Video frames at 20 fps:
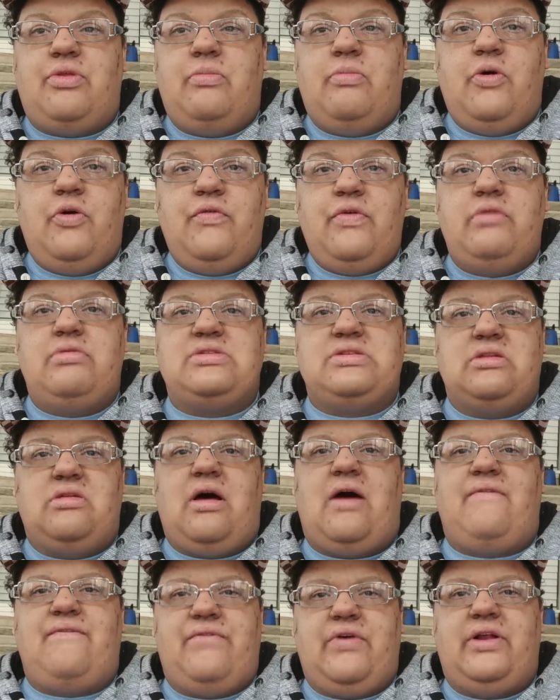The movie was a
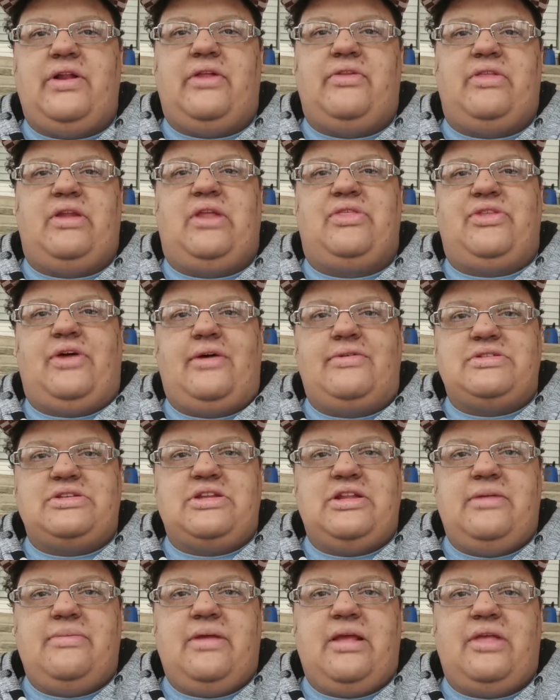lot funnier than I thought it
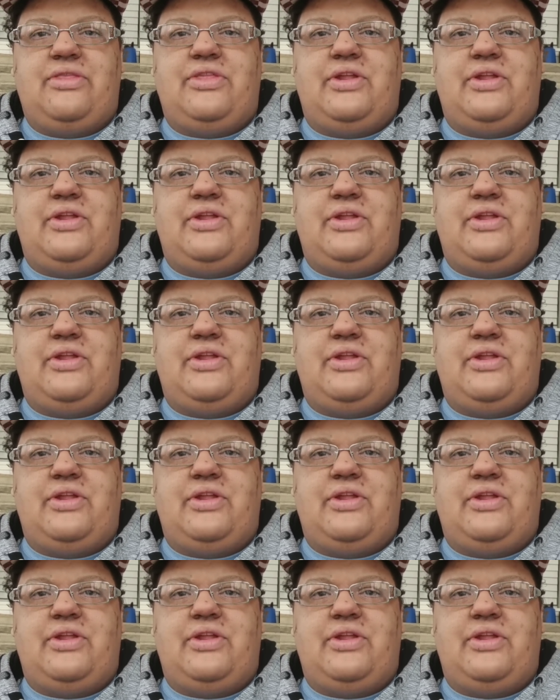was going to be.